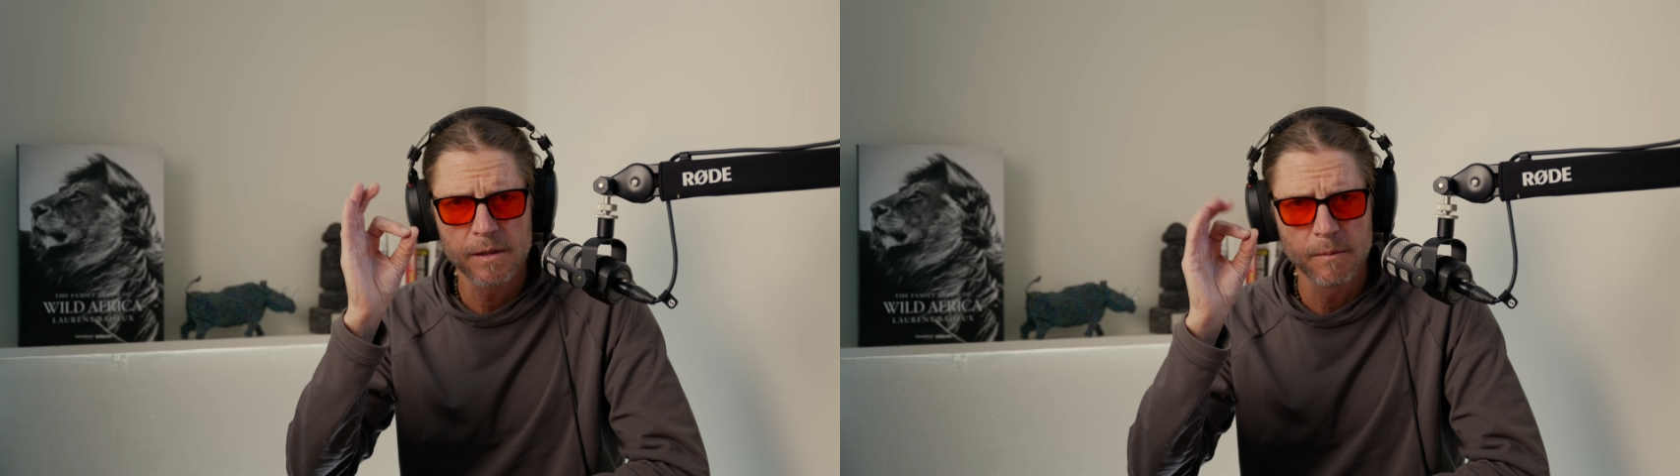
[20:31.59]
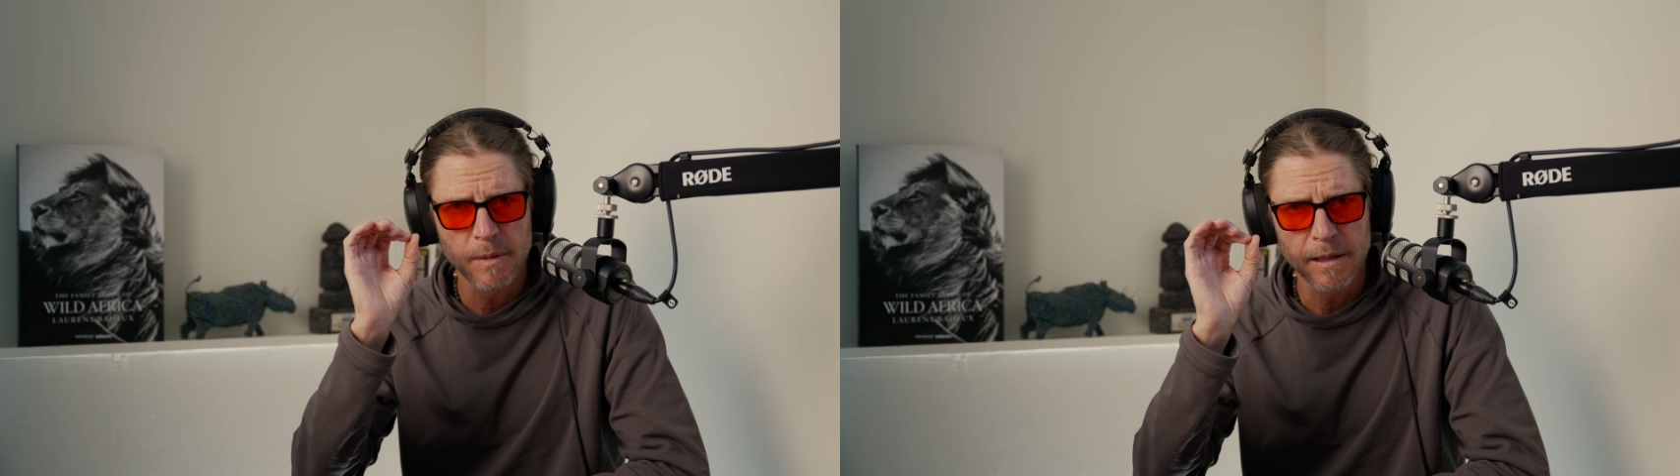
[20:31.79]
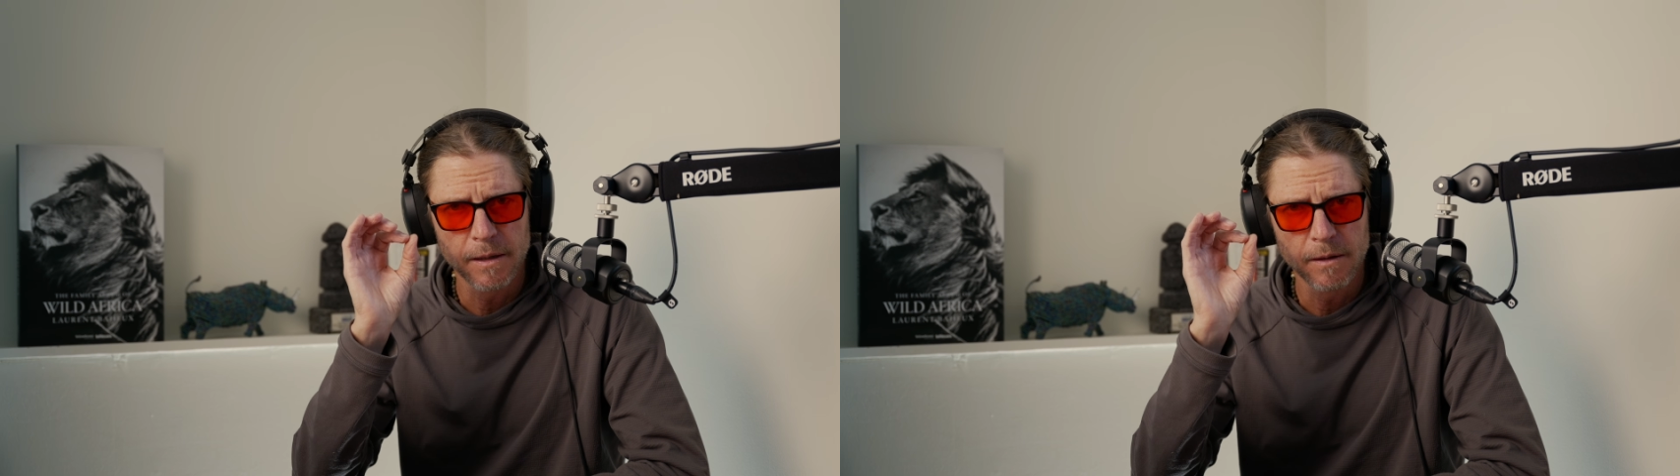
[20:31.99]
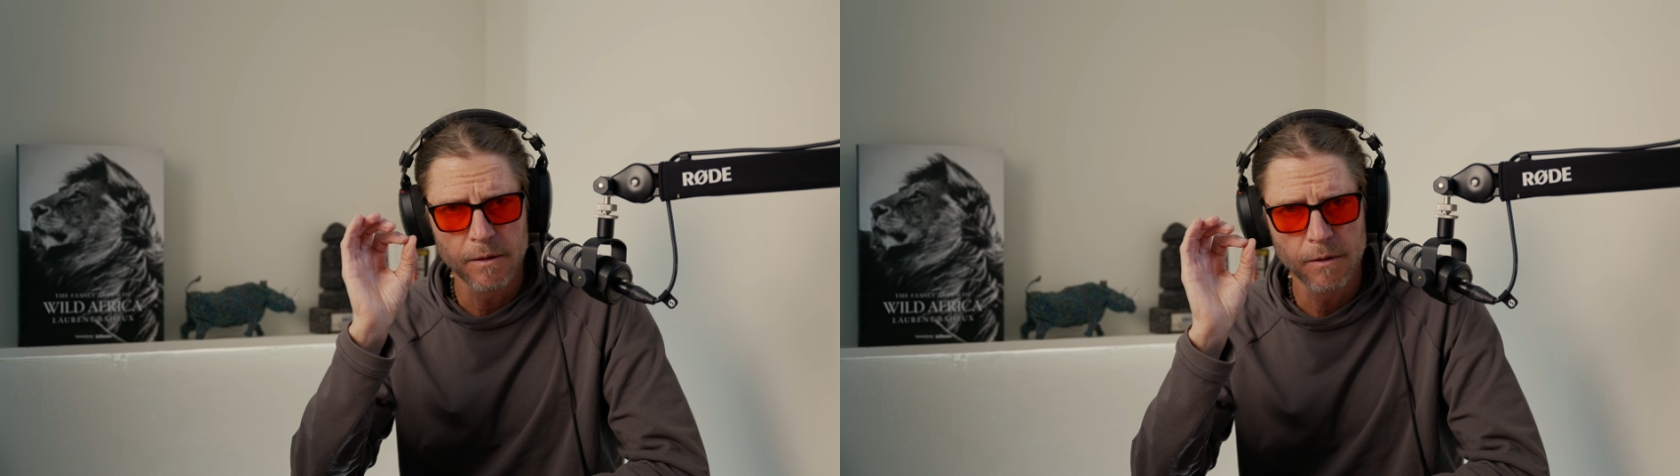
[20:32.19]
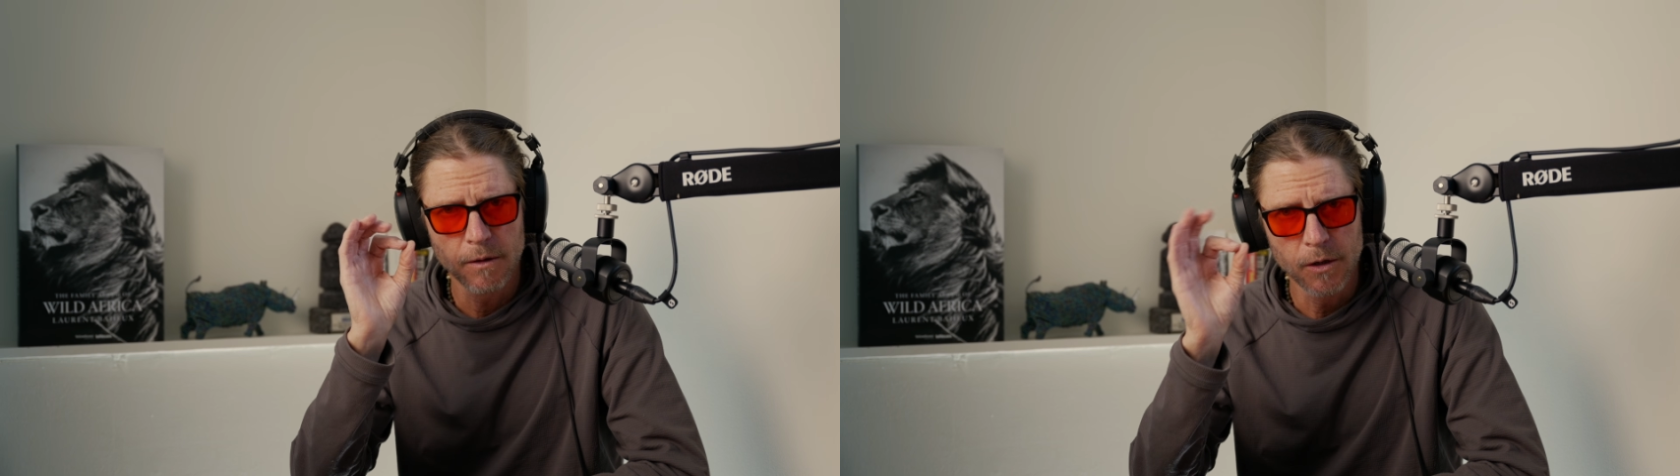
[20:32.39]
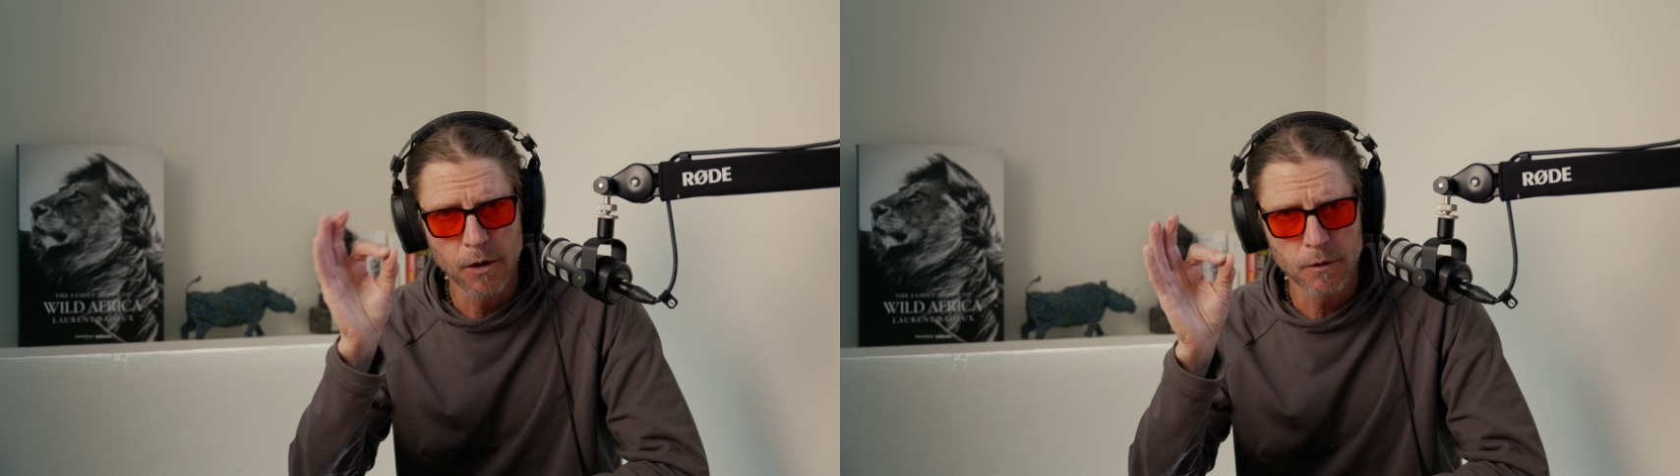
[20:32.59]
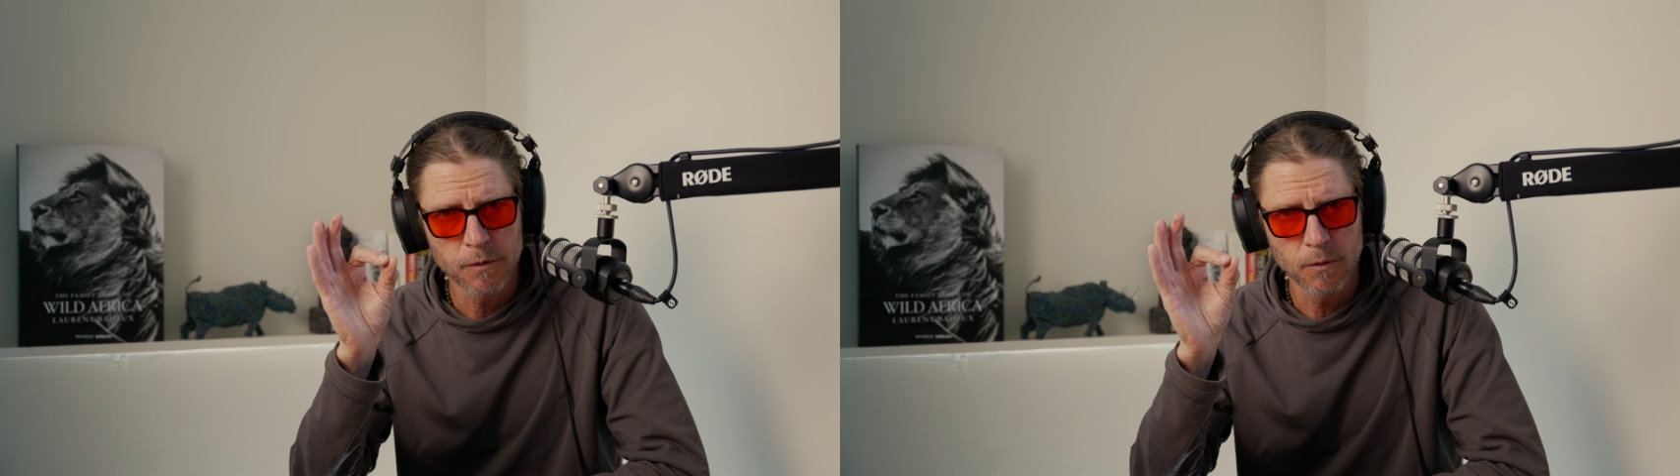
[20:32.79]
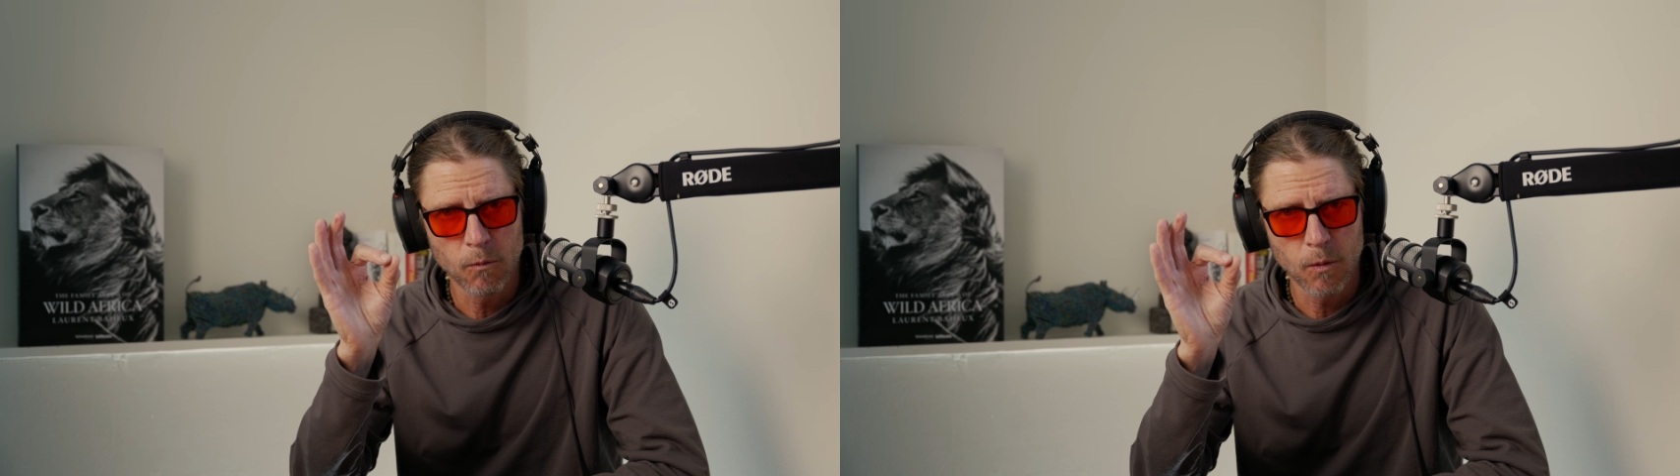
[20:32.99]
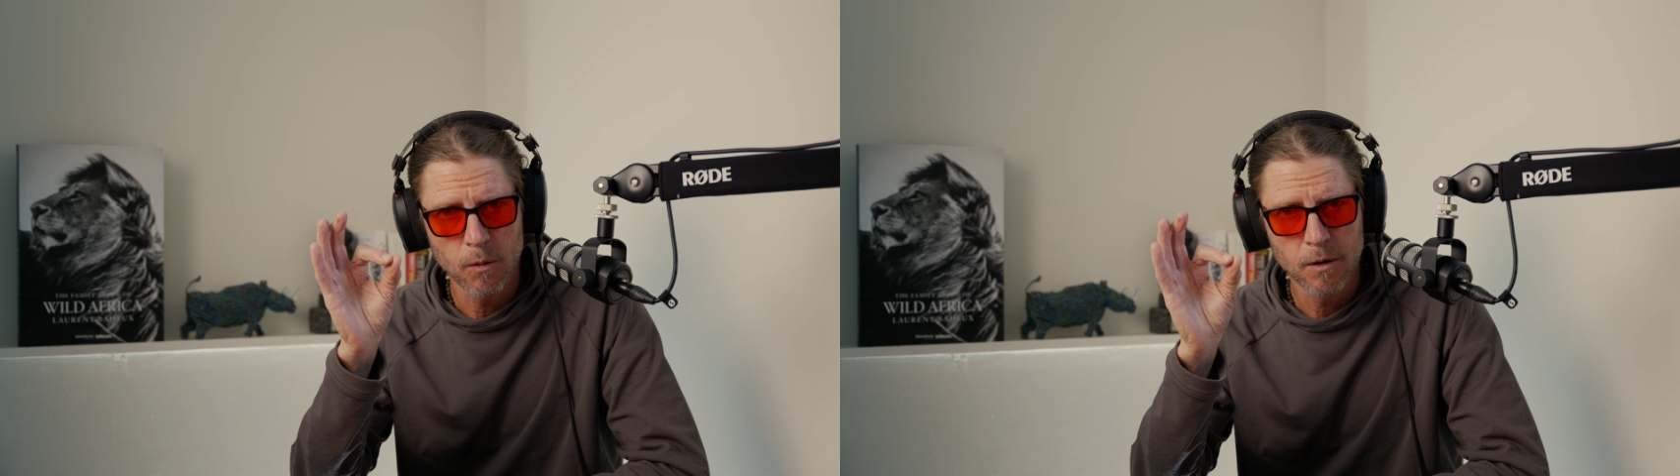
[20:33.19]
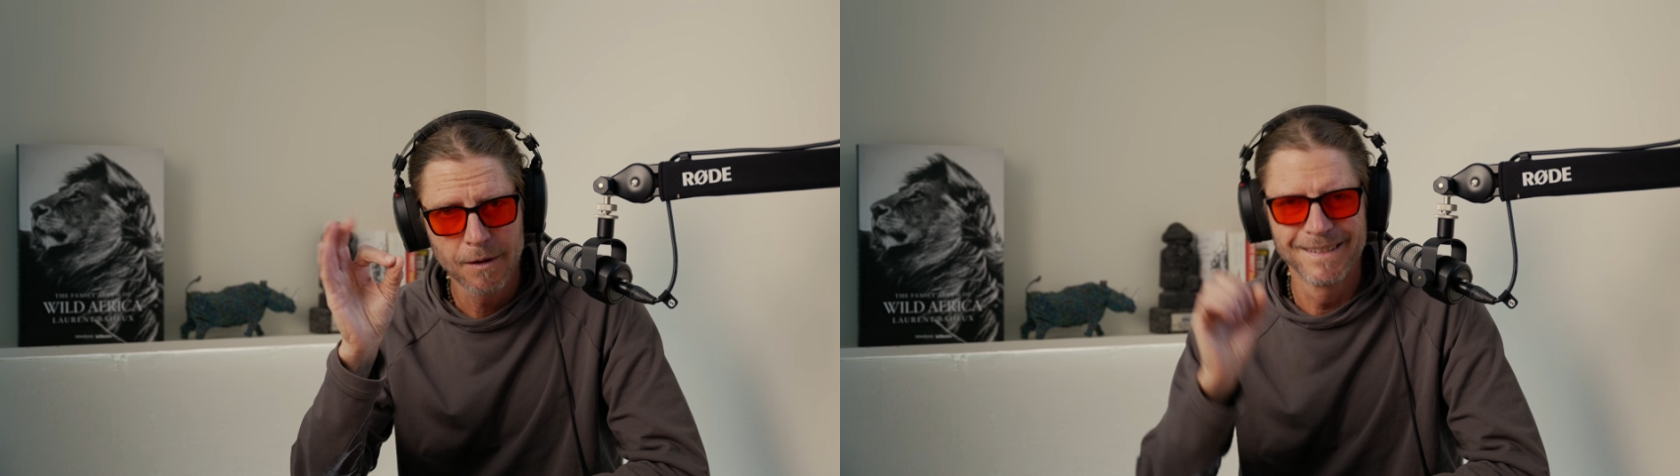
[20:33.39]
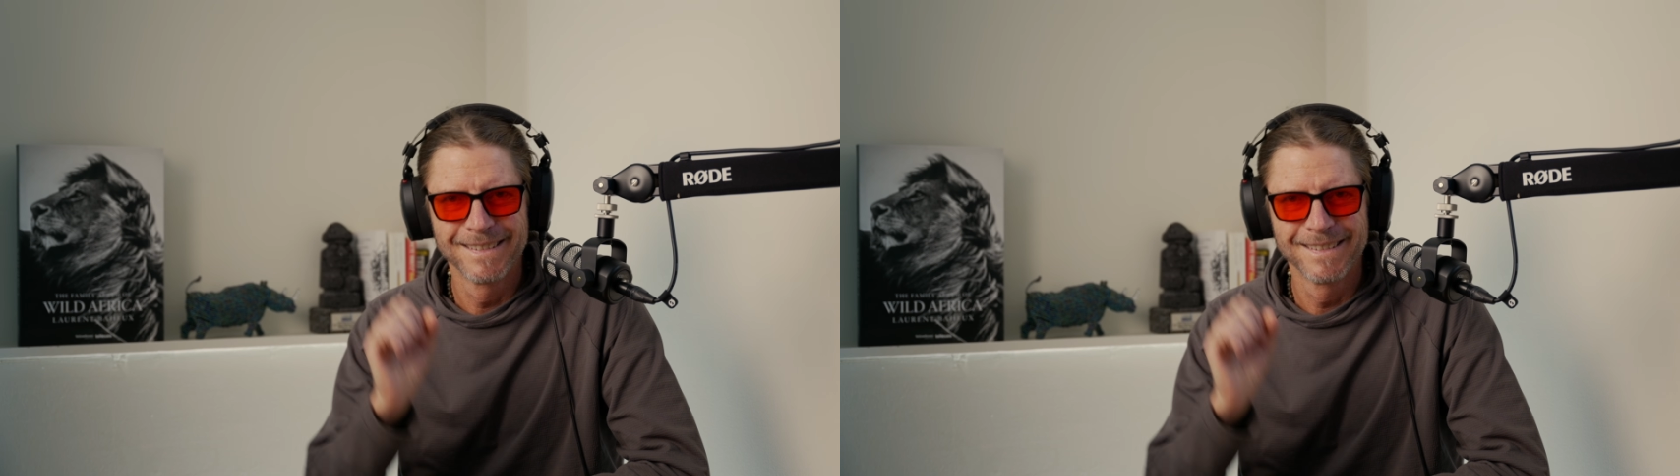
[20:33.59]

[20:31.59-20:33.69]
simply go for a walk.